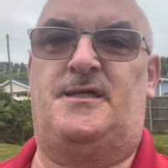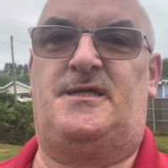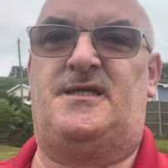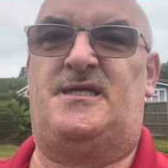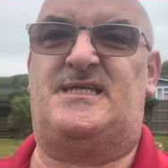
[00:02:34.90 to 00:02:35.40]

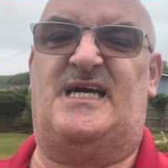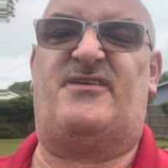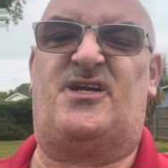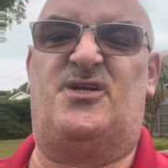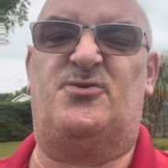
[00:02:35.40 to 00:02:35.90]
You need to have
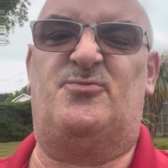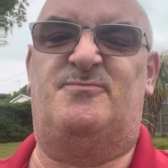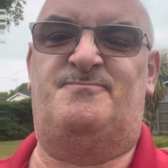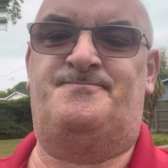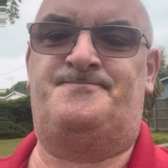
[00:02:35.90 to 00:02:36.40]
a clue.
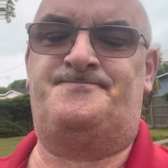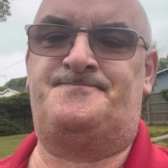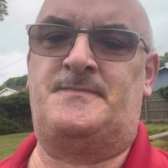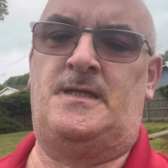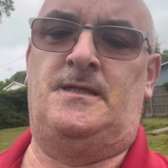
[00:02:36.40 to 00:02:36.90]

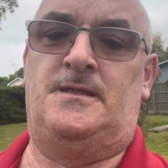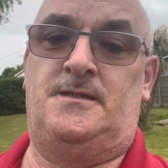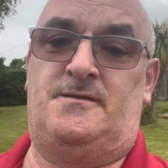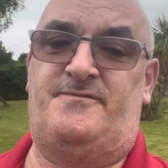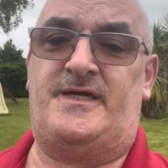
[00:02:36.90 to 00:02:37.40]

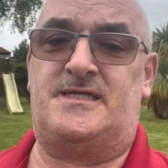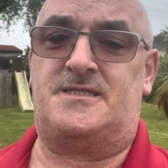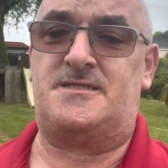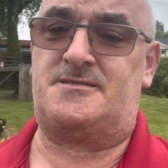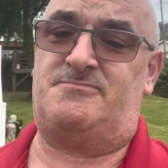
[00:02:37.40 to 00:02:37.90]

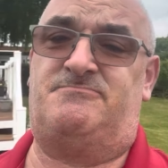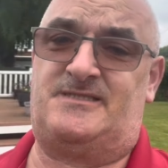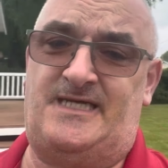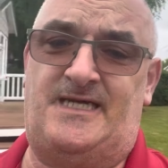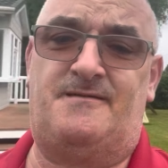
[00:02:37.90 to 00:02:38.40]
Vegas,
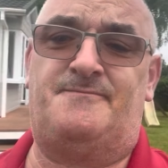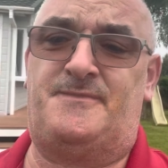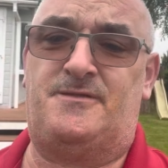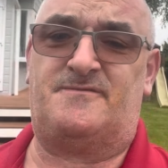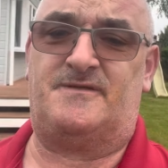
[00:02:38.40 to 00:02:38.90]
again,
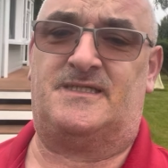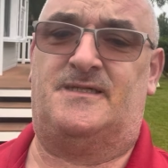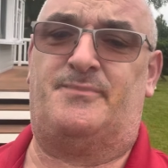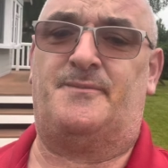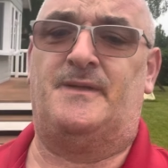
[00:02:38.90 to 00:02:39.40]
useful
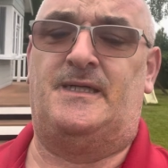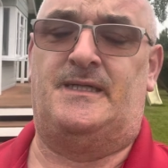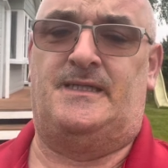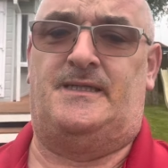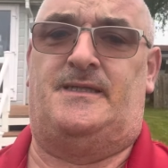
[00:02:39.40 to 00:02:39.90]
example,
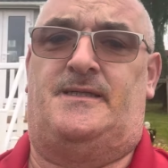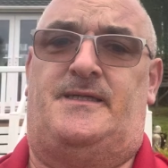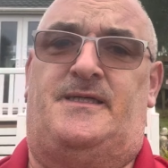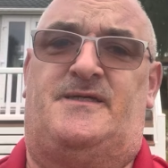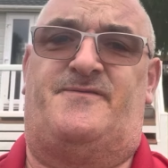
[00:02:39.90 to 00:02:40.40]

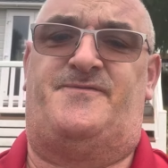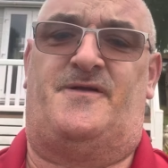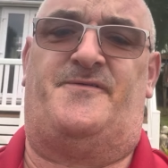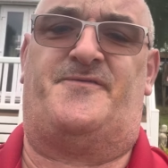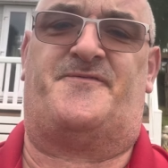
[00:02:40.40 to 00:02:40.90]
is
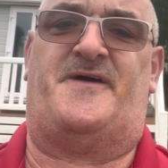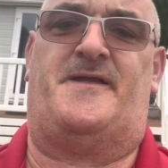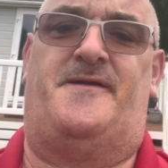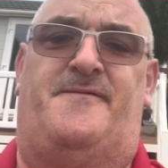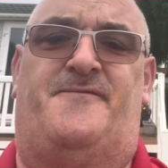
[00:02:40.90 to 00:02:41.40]
full of
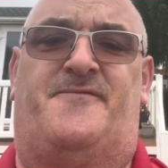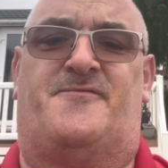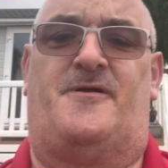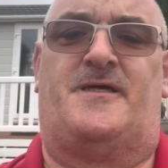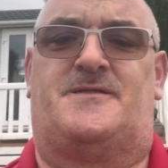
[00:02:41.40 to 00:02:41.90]
fun and
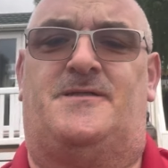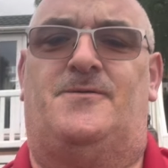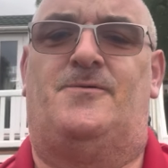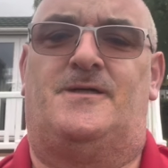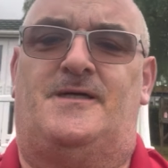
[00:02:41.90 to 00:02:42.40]
frolics and
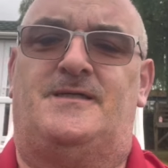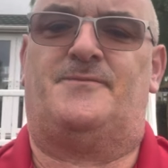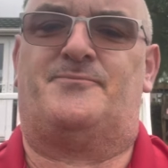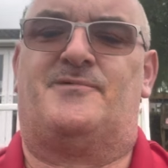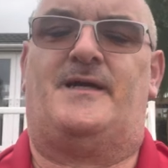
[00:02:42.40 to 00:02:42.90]
all kinds
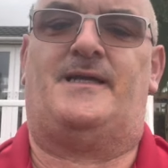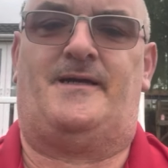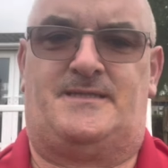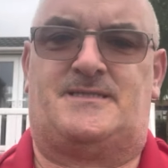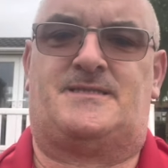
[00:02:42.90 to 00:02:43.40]
of bright
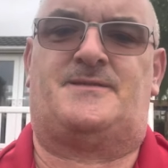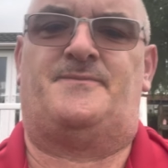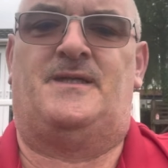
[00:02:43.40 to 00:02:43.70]
lights.